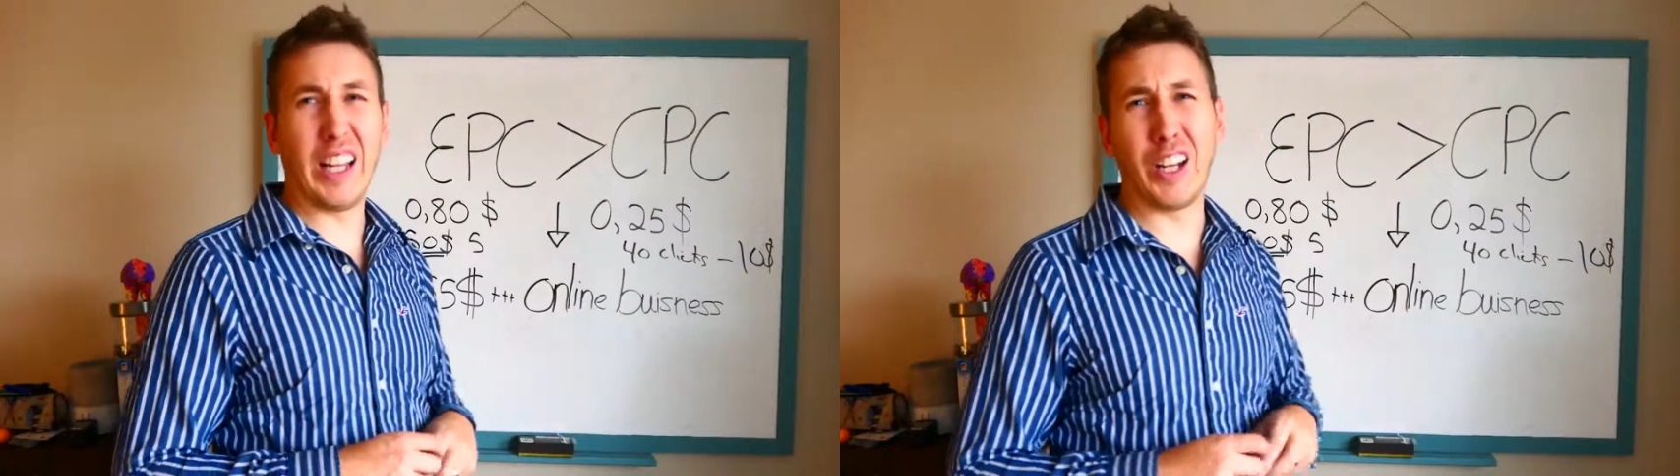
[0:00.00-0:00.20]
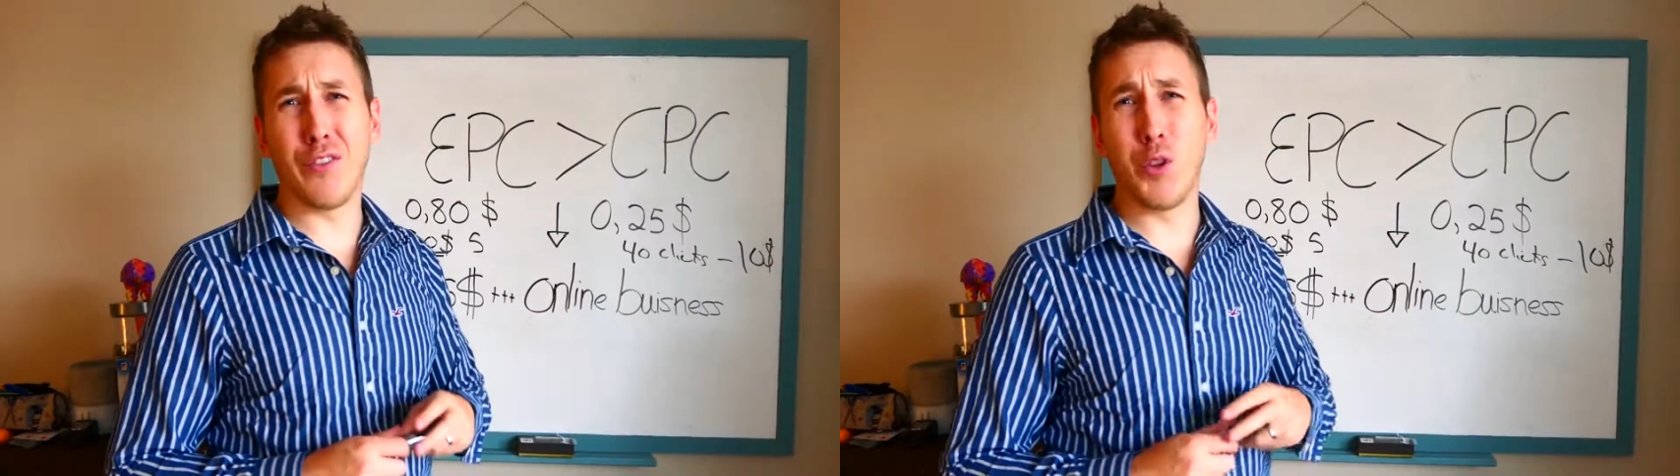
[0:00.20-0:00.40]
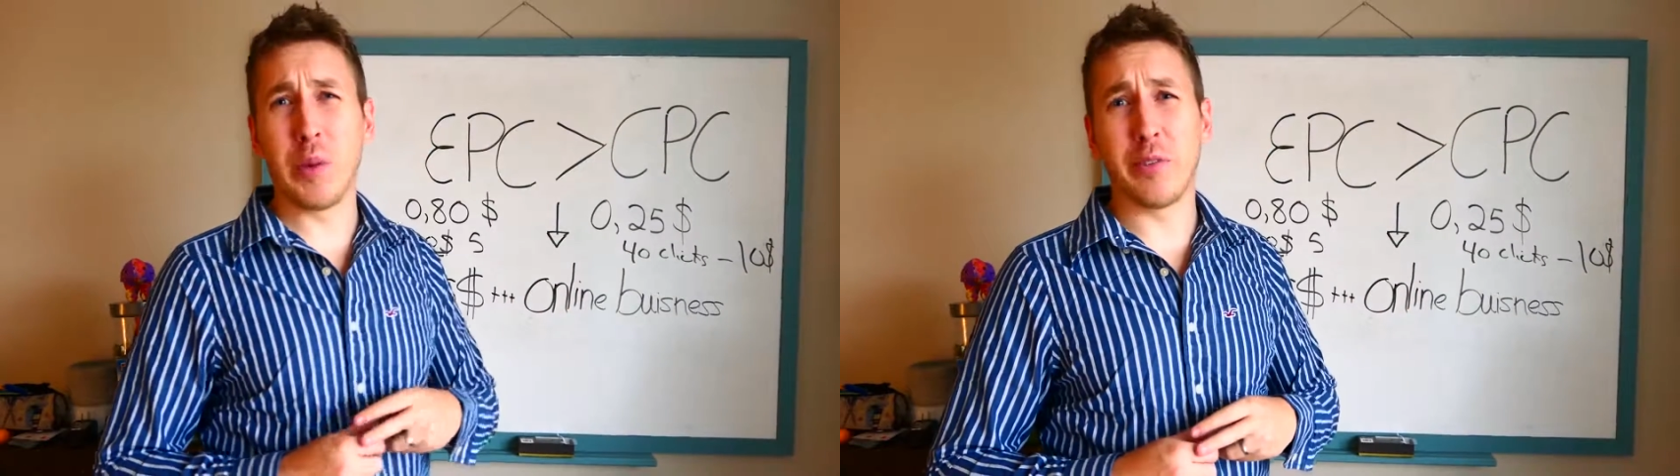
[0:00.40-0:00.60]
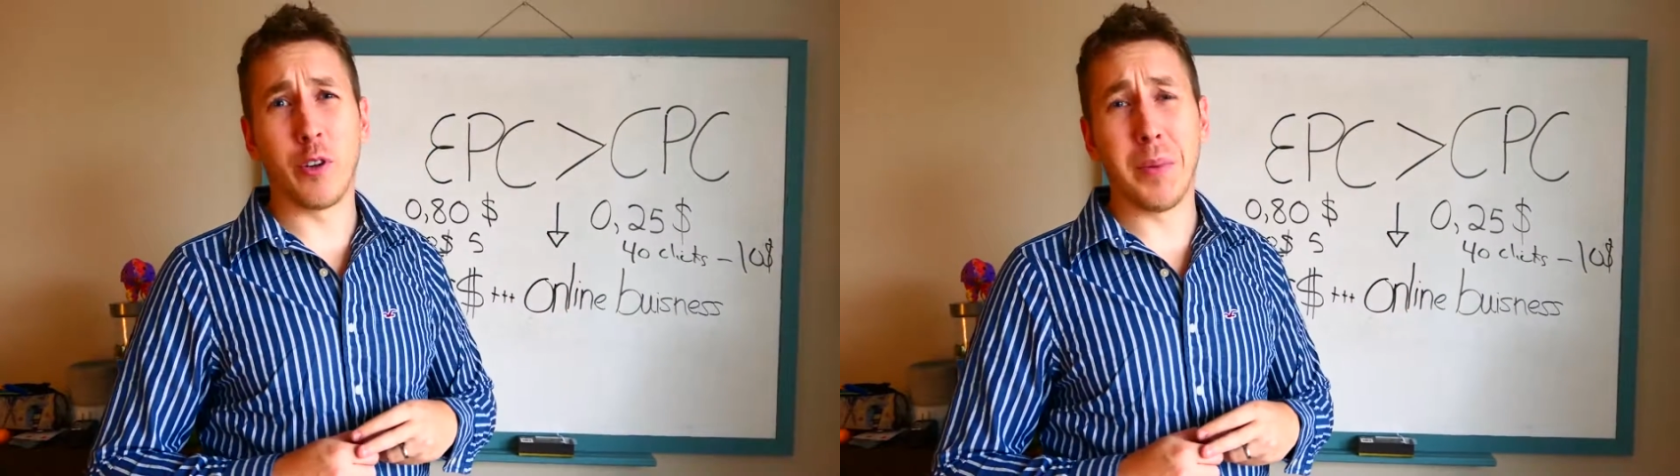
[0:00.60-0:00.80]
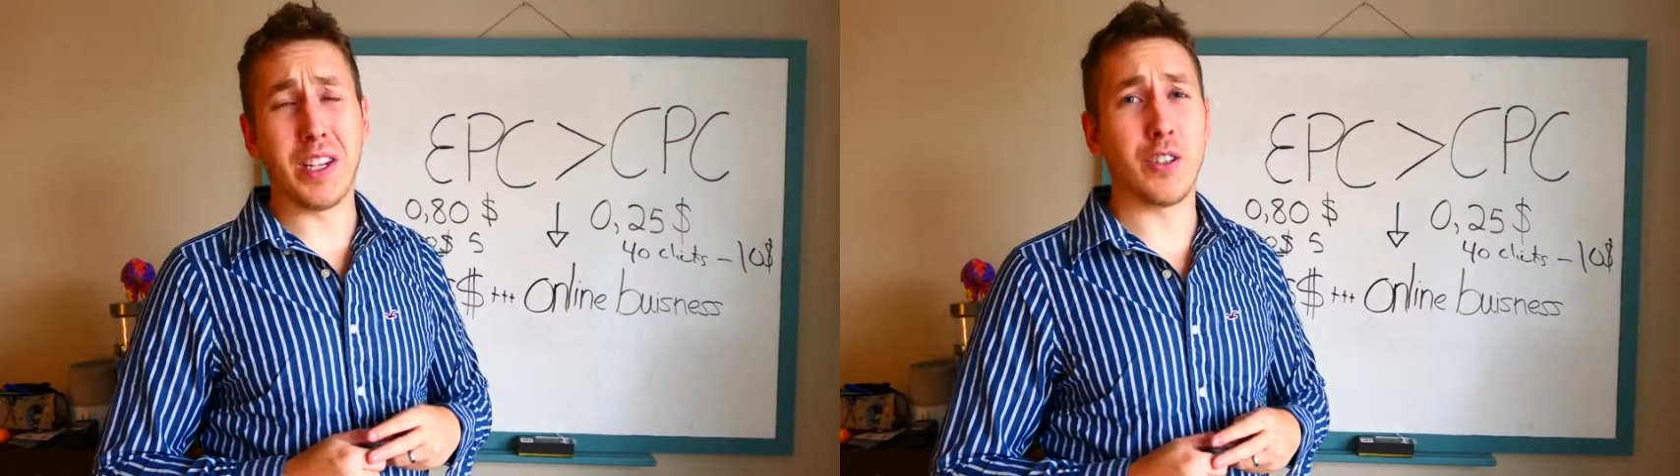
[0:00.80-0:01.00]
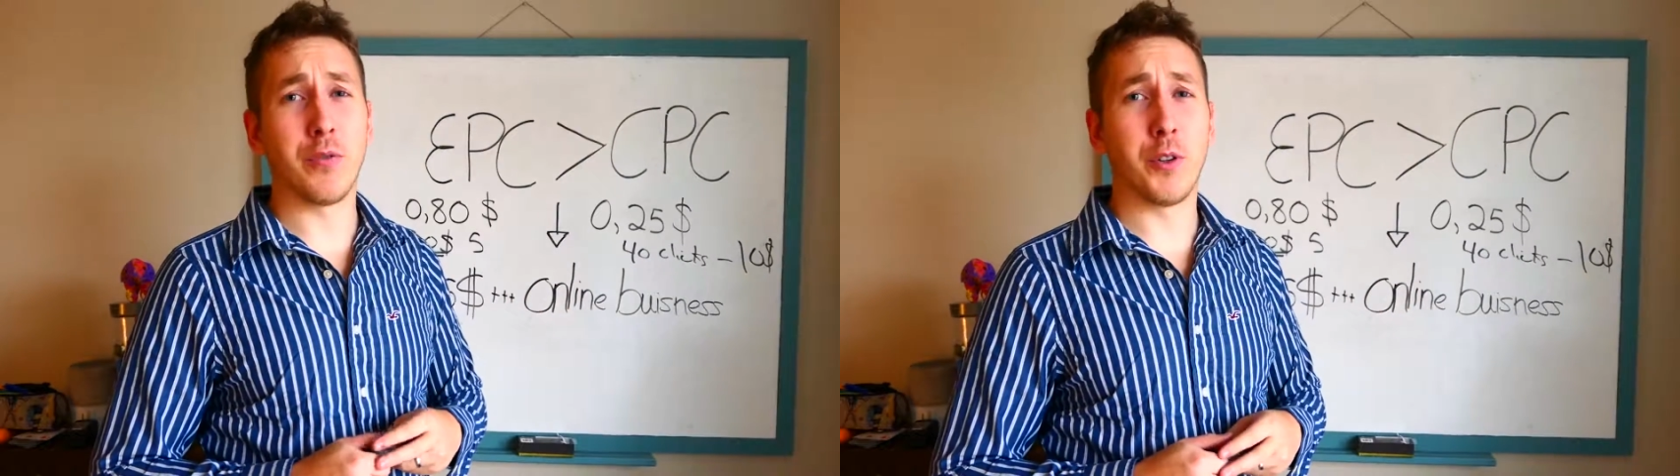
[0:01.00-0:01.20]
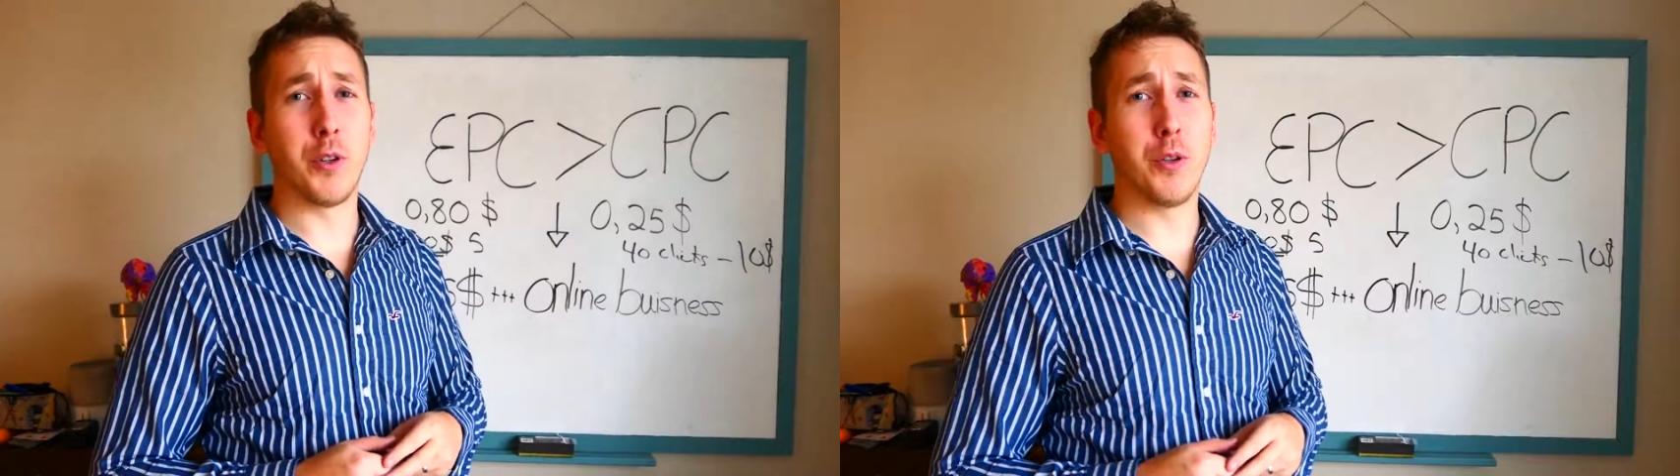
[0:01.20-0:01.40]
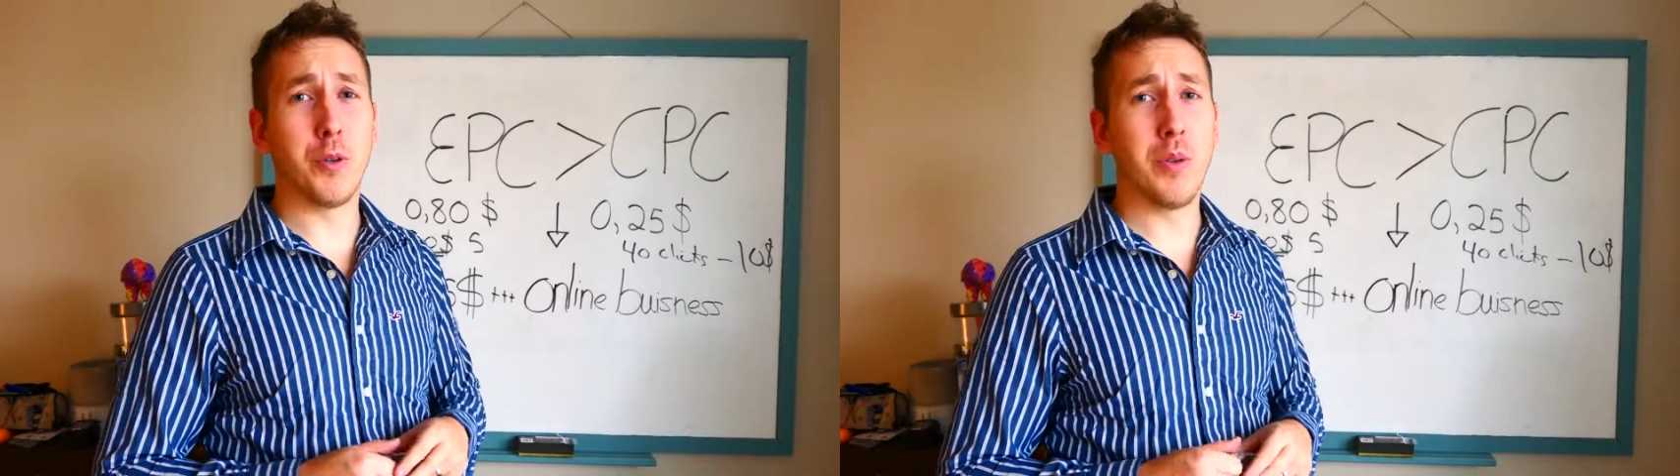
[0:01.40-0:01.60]
lot of new information for
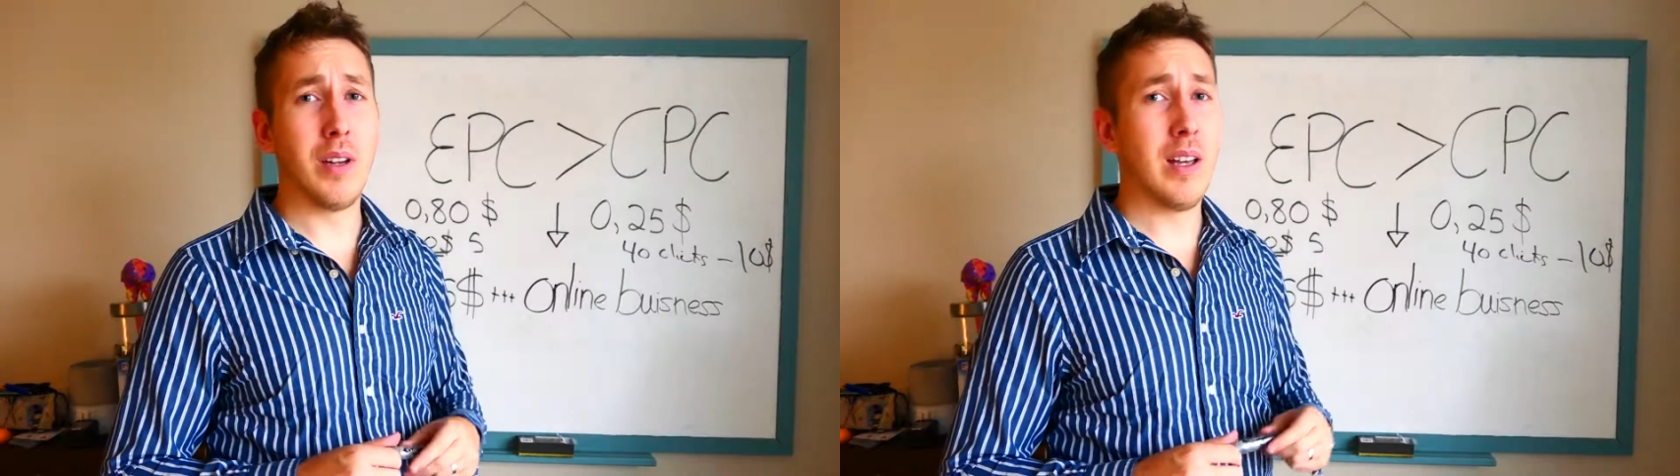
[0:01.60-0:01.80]
you.